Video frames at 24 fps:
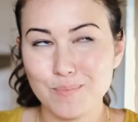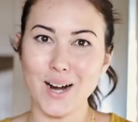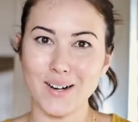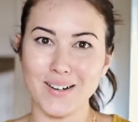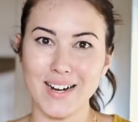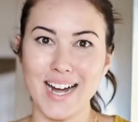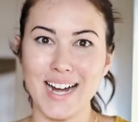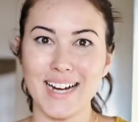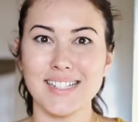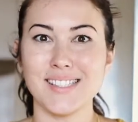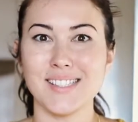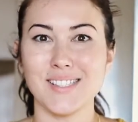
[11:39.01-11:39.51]

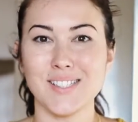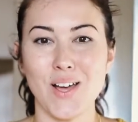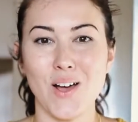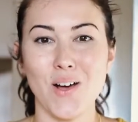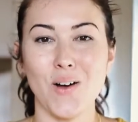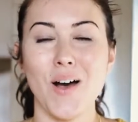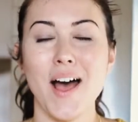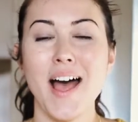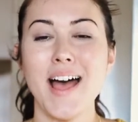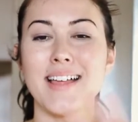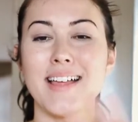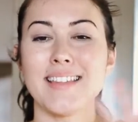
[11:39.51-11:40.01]
All right,
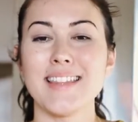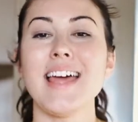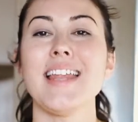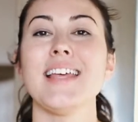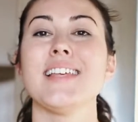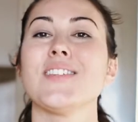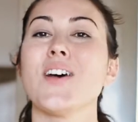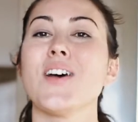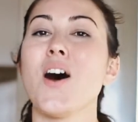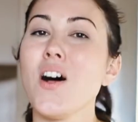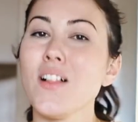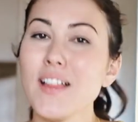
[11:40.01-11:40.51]
so
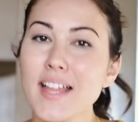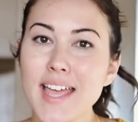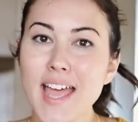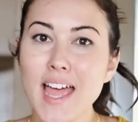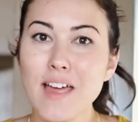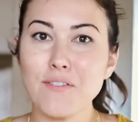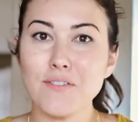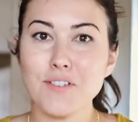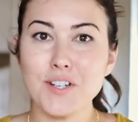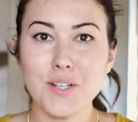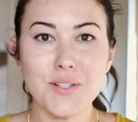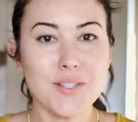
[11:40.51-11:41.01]
that is all I
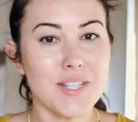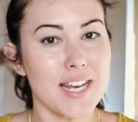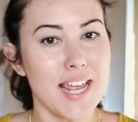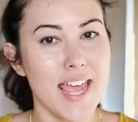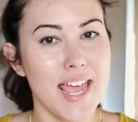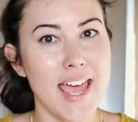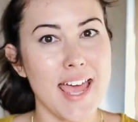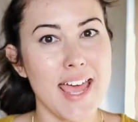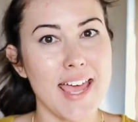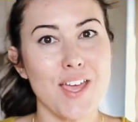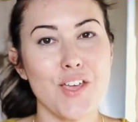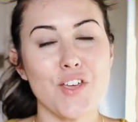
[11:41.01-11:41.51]
have for you
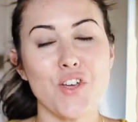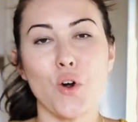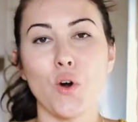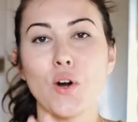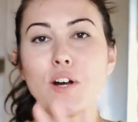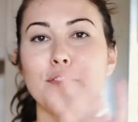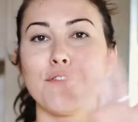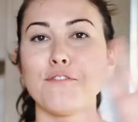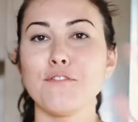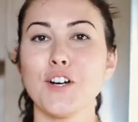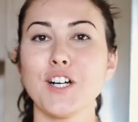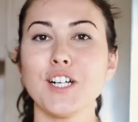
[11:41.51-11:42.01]
today.
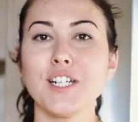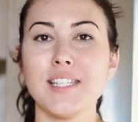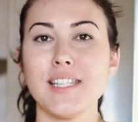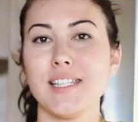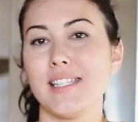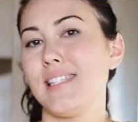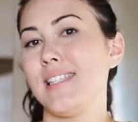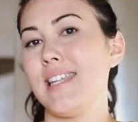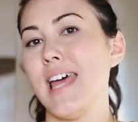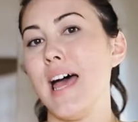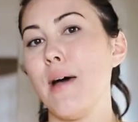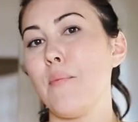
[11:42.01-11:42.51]
Your
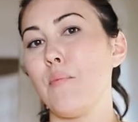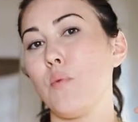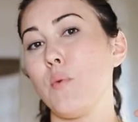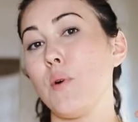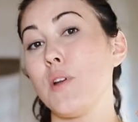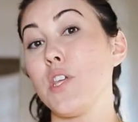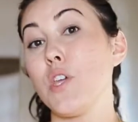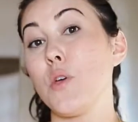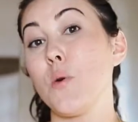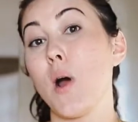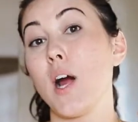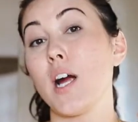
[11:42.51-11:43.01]
first step
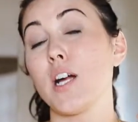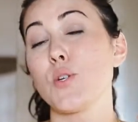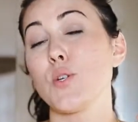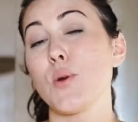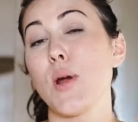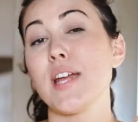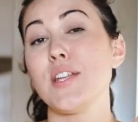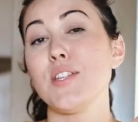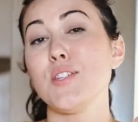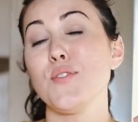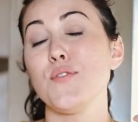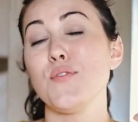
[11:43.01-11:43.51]
when you are
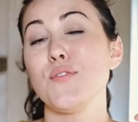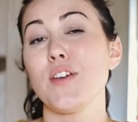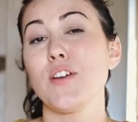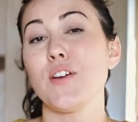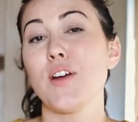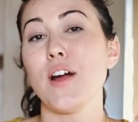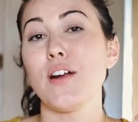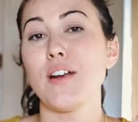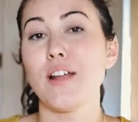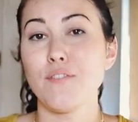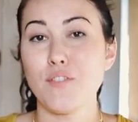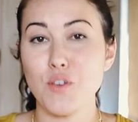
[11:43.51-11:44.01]
trying to
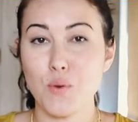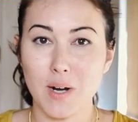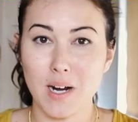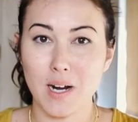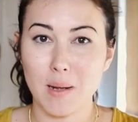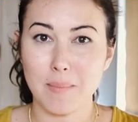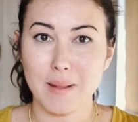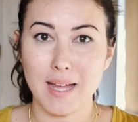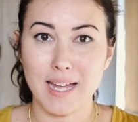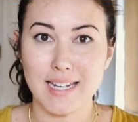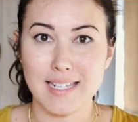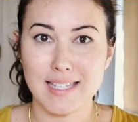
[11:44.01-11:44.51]
figure out if you
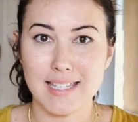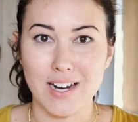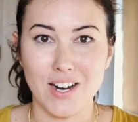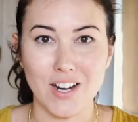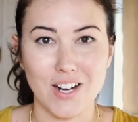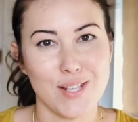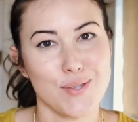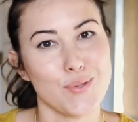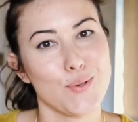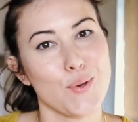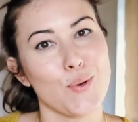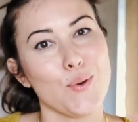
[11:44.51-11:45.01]
want to apply to
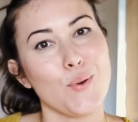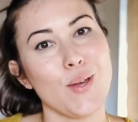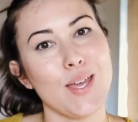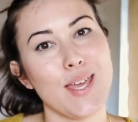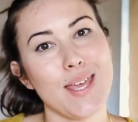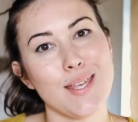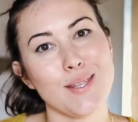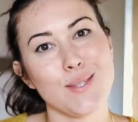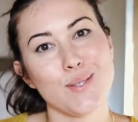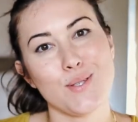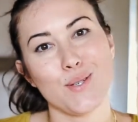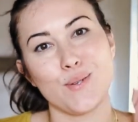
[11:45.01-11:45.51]
CRNA school
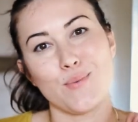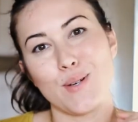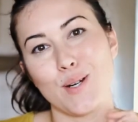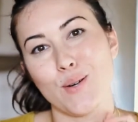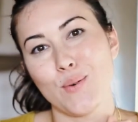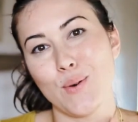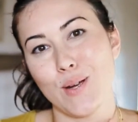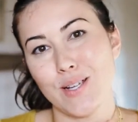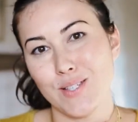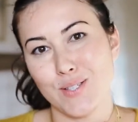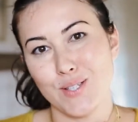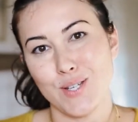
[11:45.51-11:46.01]
is to
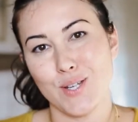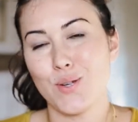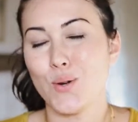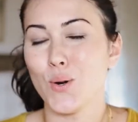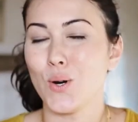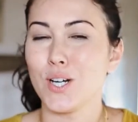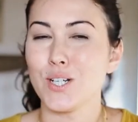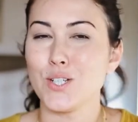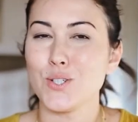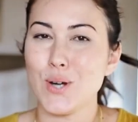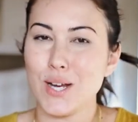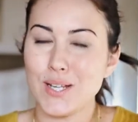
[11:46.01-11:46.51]
request
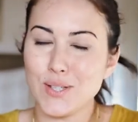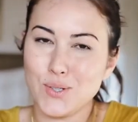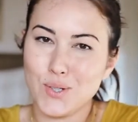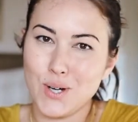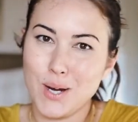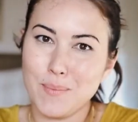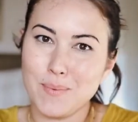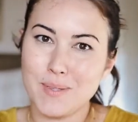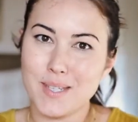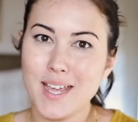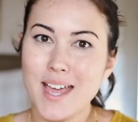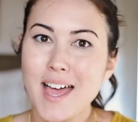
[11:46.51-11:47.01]
your
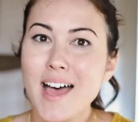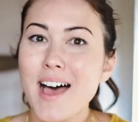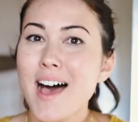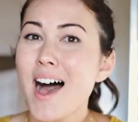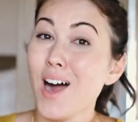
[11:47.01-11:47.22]
transcripts.